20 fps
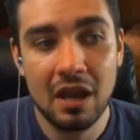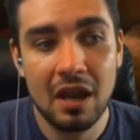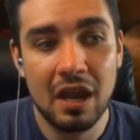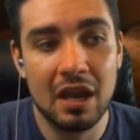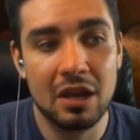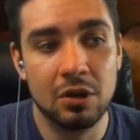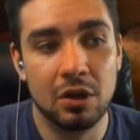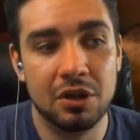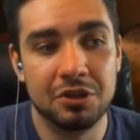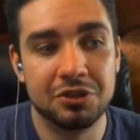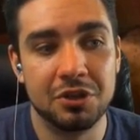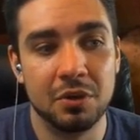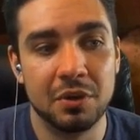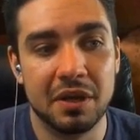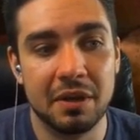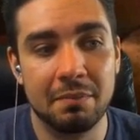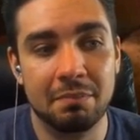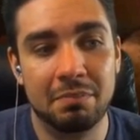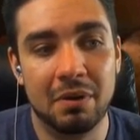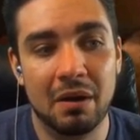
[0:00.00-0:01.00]
It also
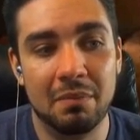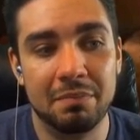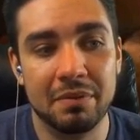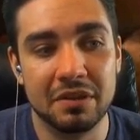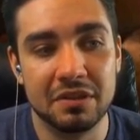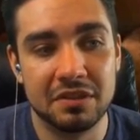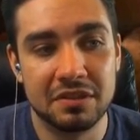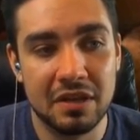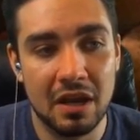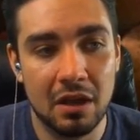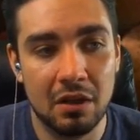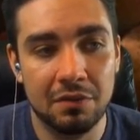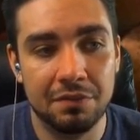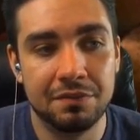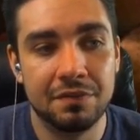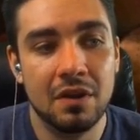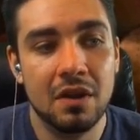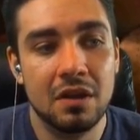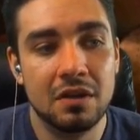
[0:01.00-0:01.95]
can pump itself,